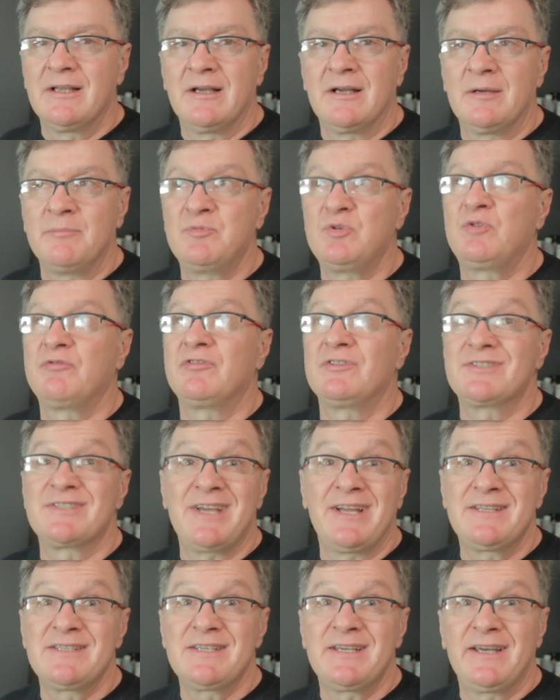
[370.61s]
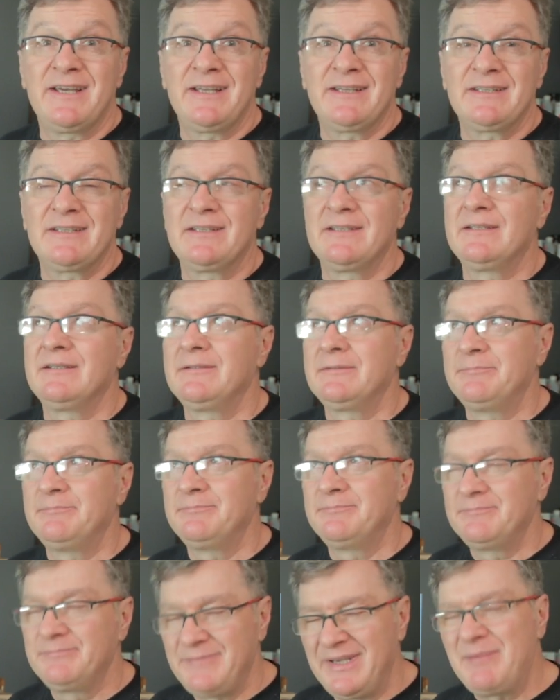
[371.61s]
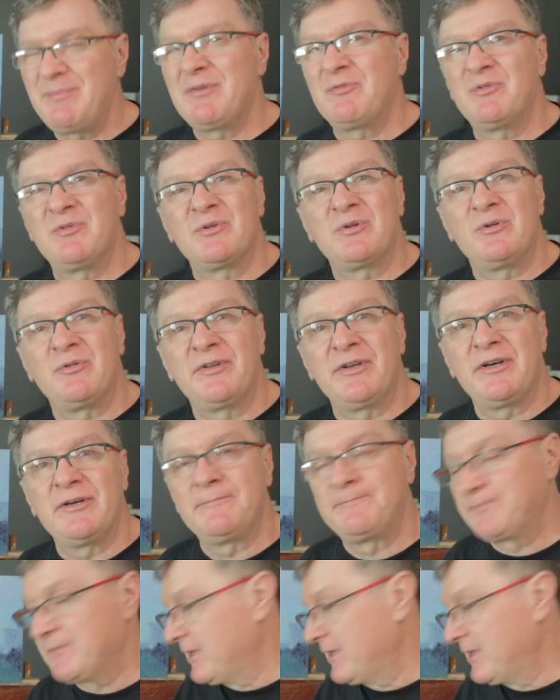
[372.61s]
a beautiful sunset. Maybe we'll go there.